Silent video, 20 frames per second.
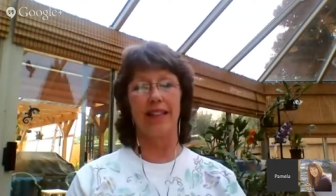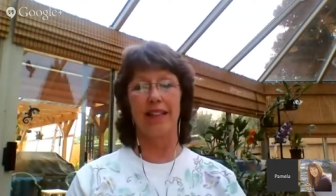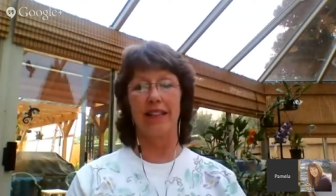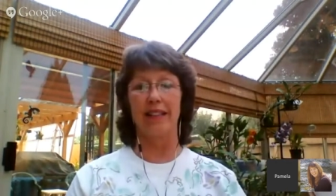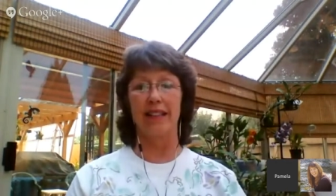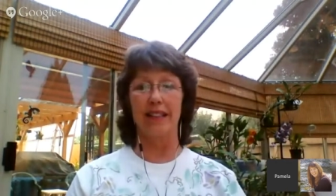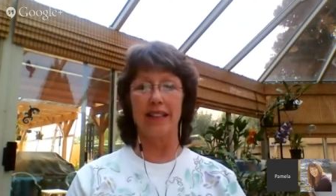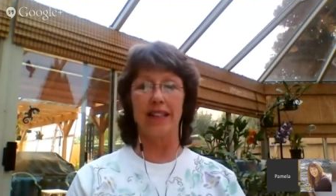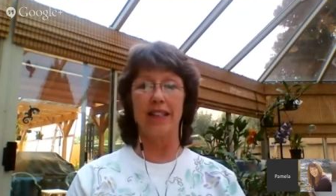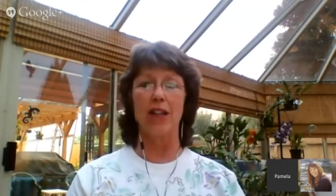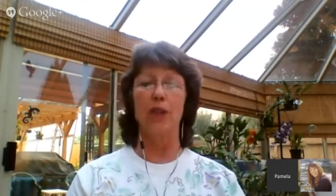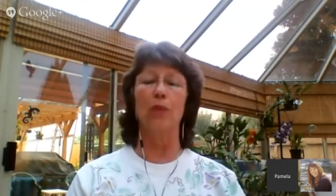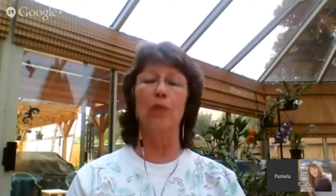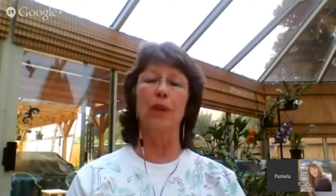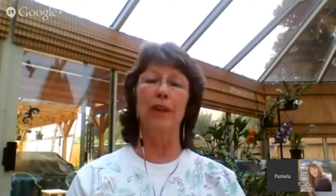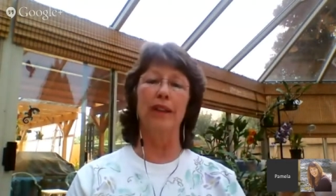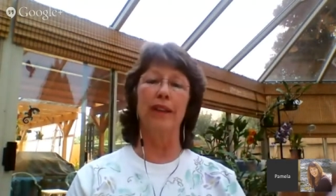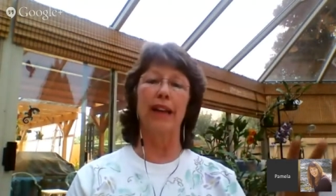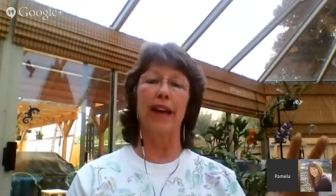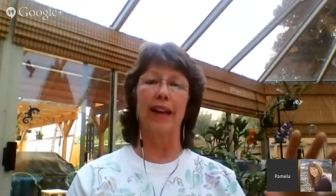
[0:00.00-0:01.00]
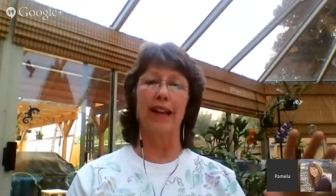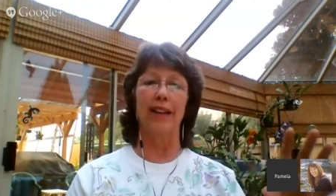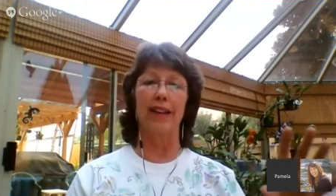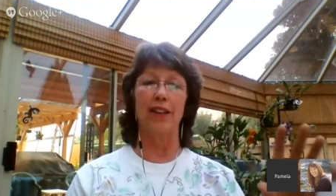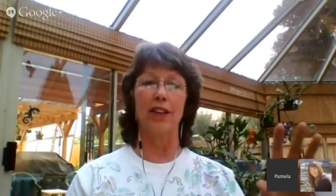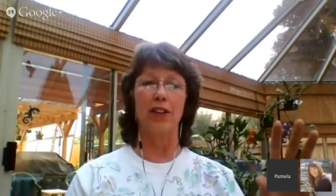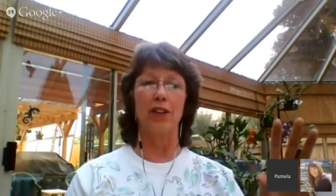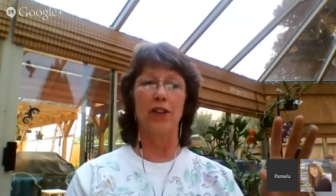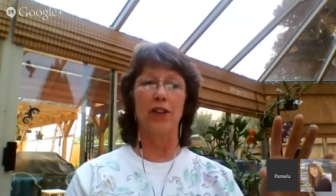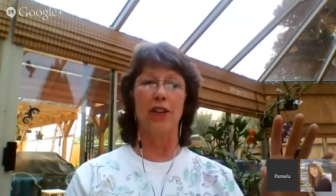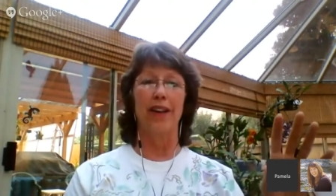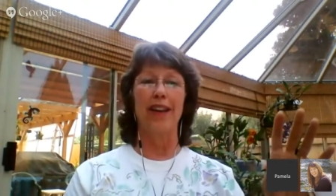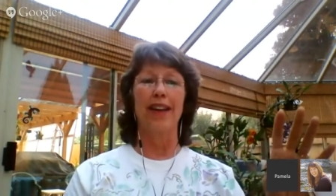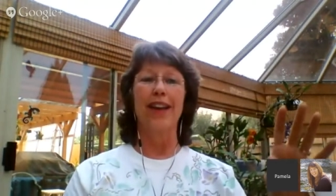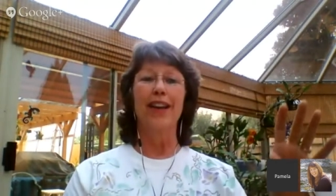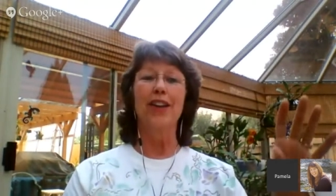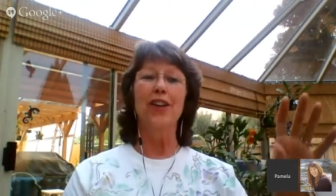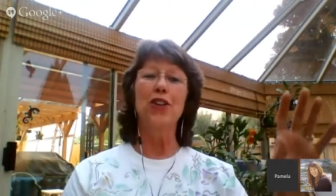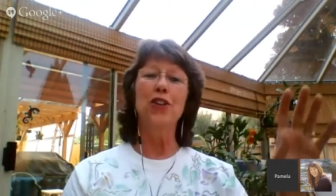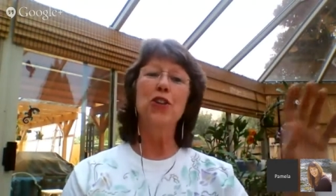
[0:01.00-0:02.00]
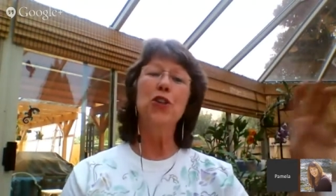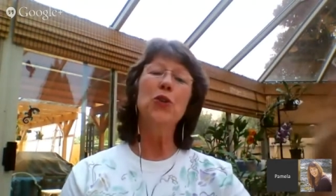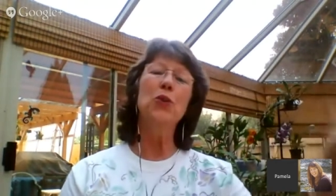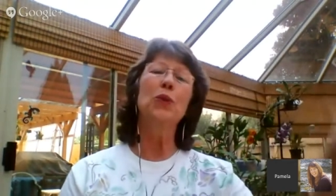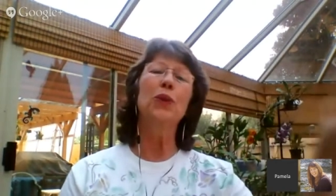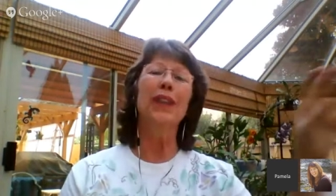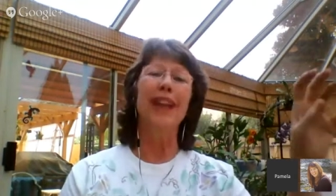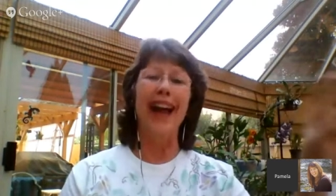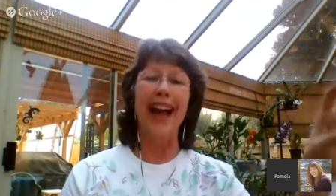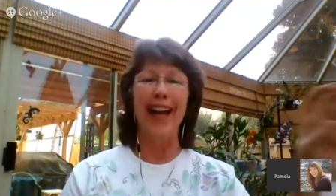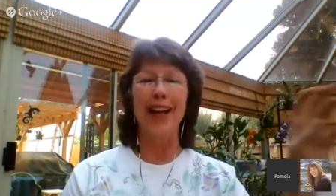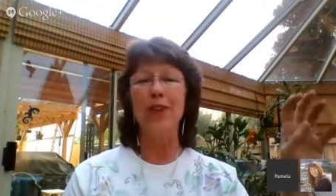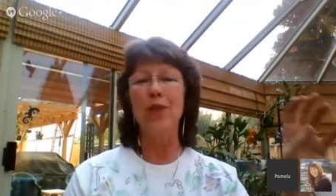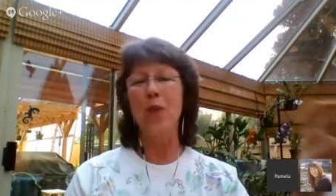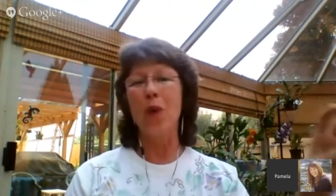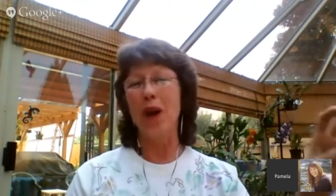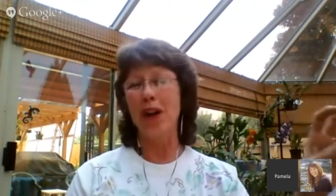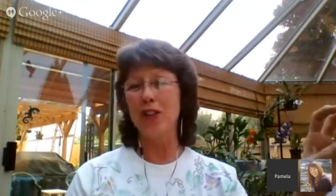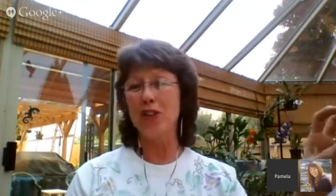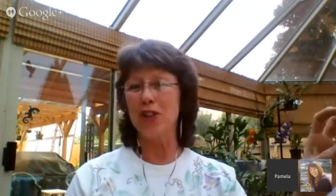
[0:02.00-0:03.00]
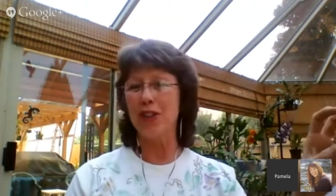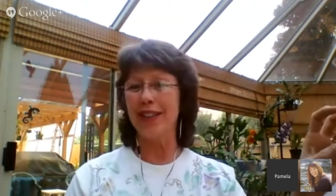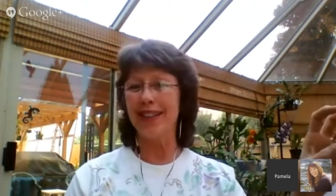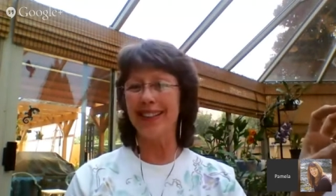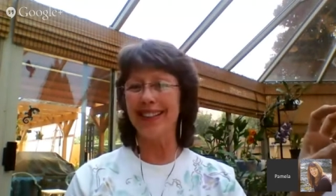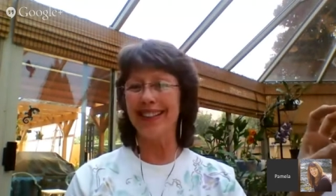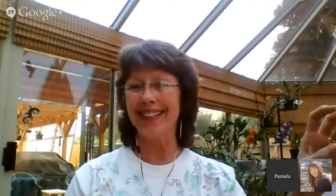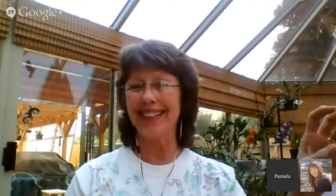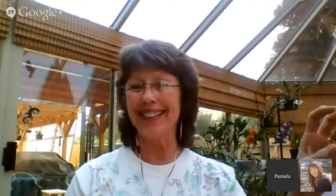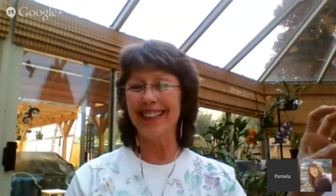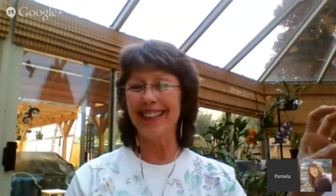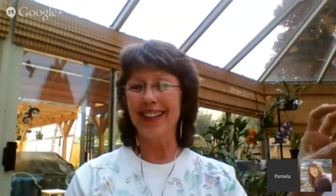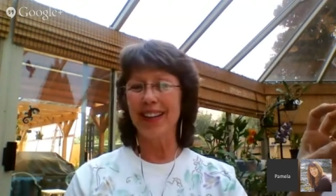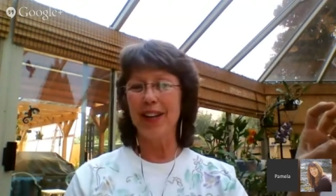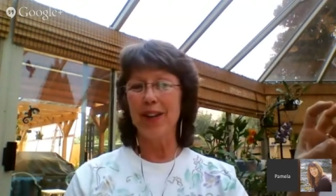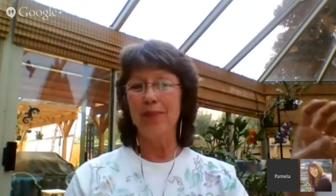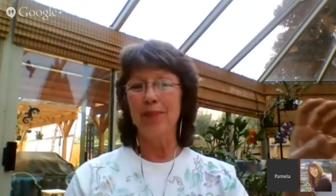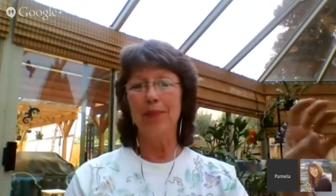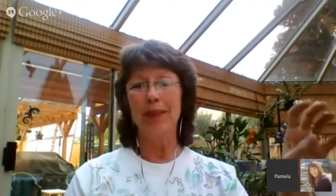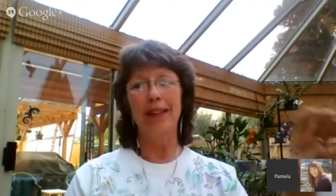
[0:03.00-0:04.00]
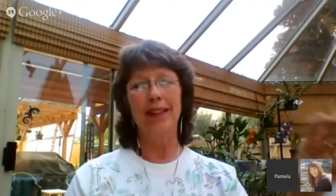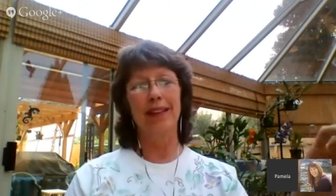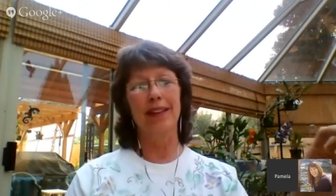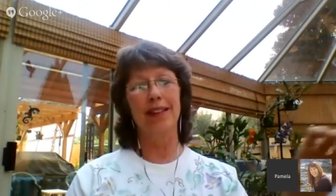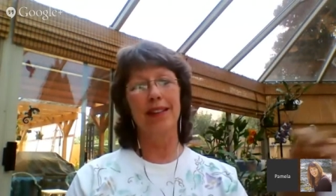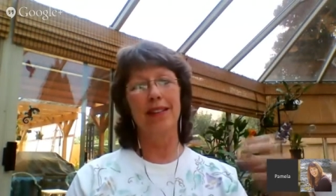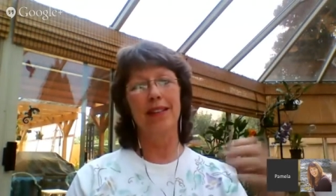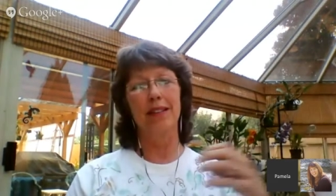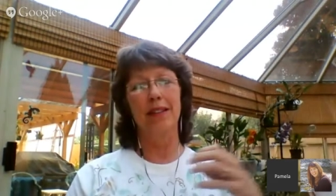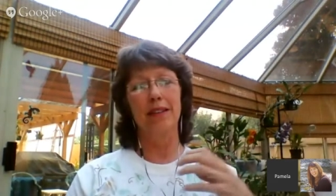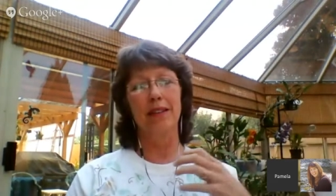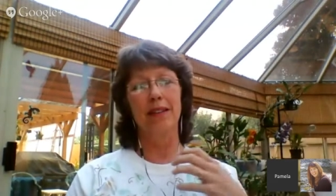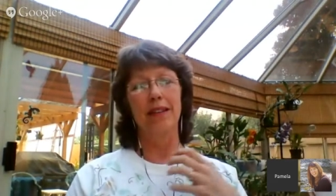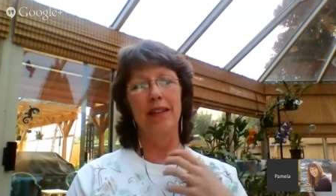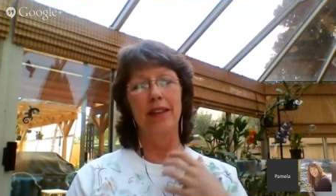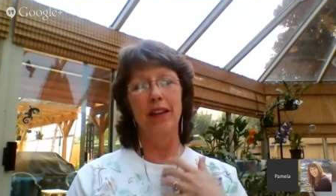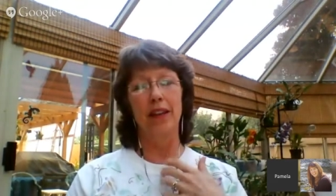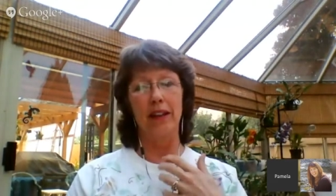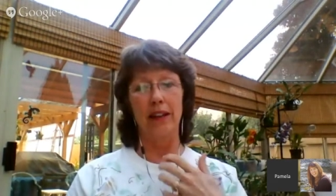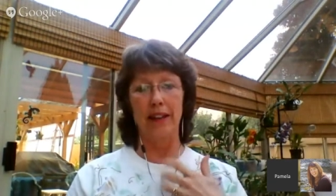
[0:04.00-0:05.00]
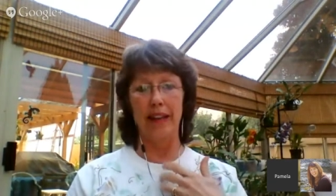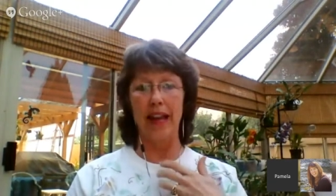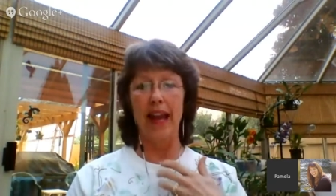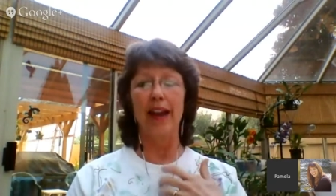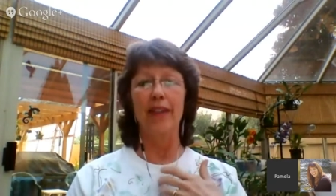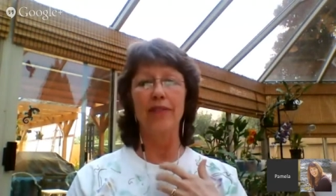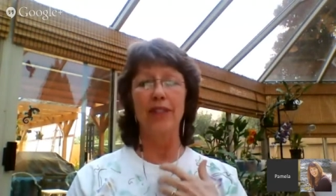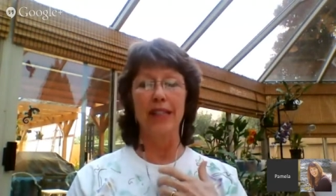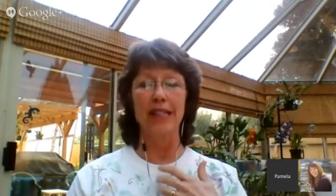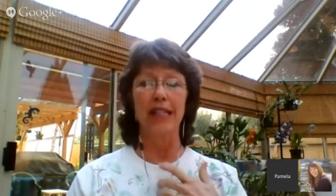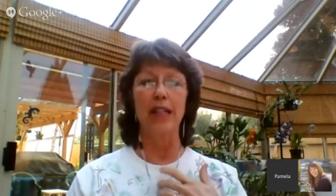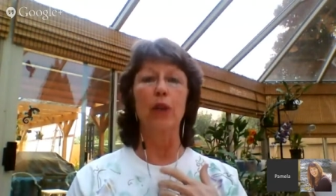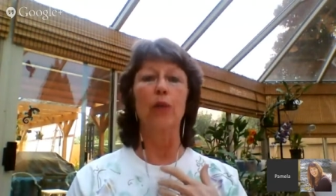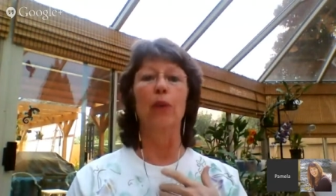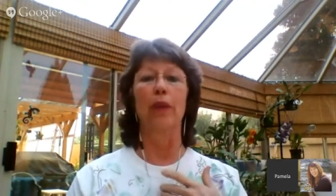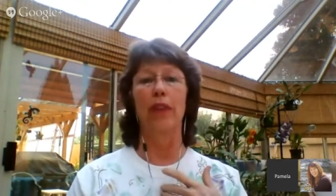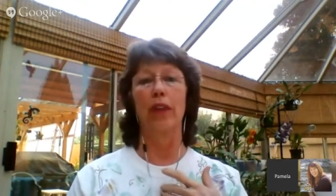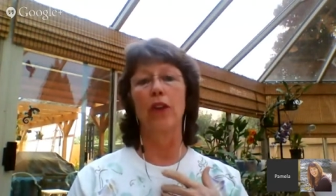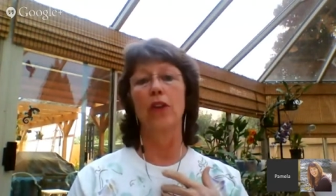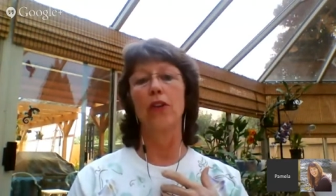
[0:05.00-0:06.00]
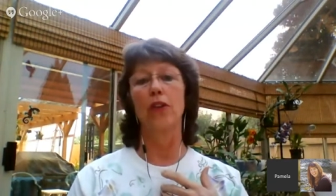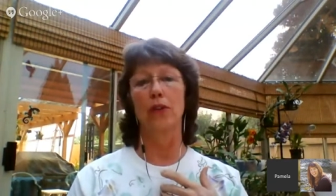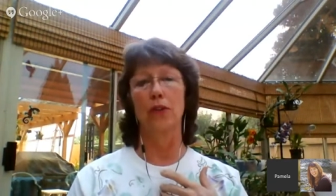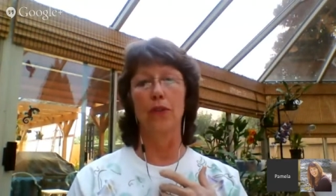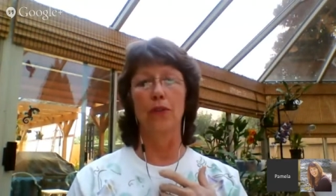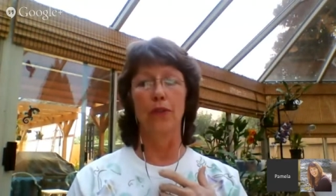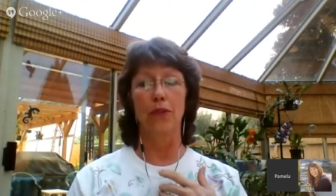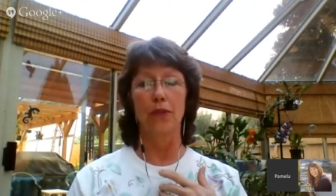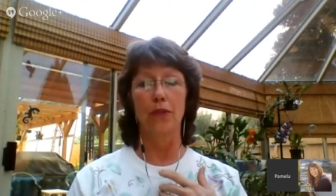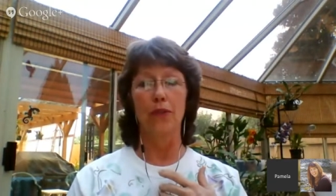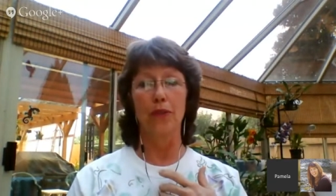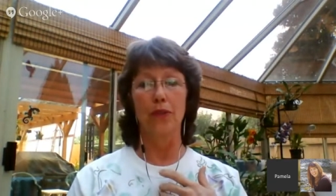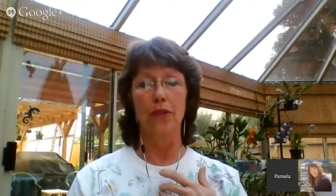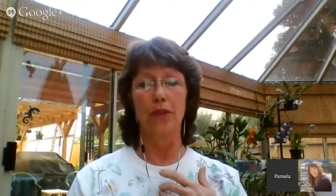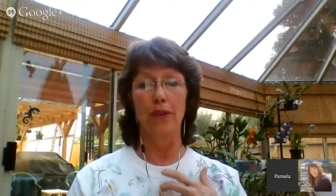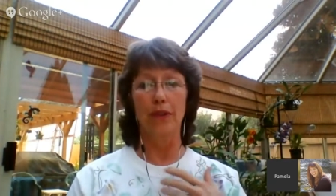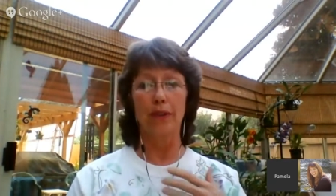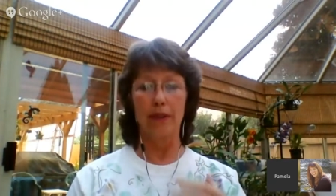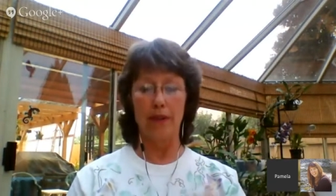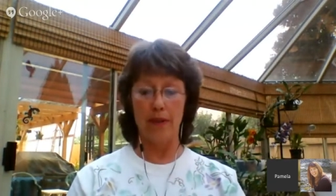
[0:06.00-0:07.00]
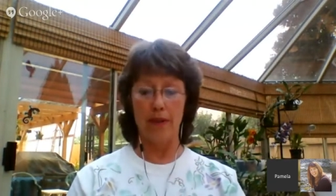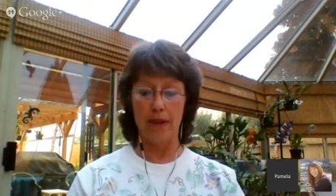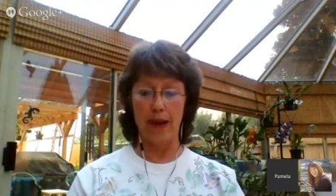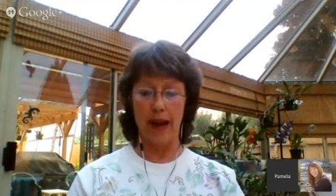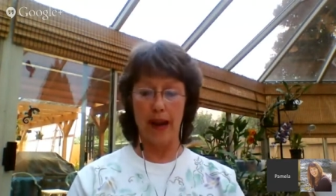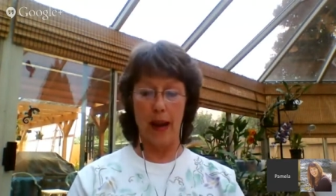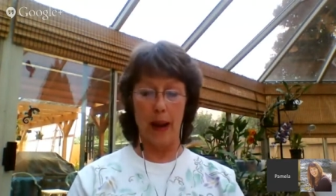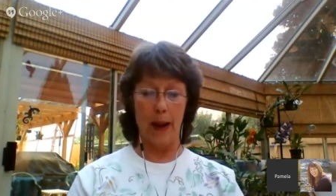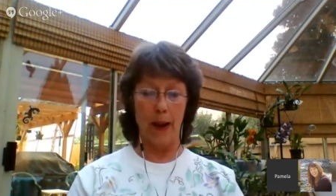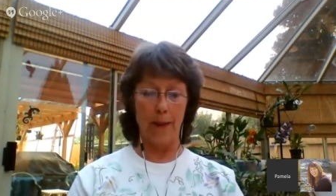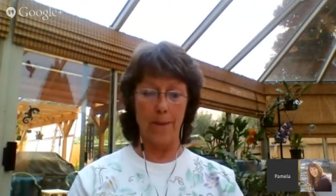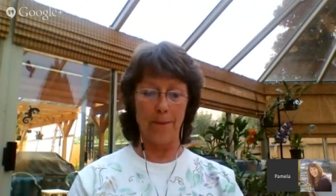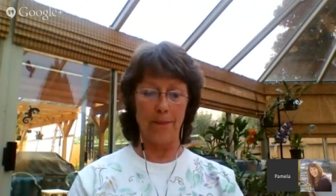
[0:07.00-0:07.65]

someone that you like watching because they they have to deal with you. Okay.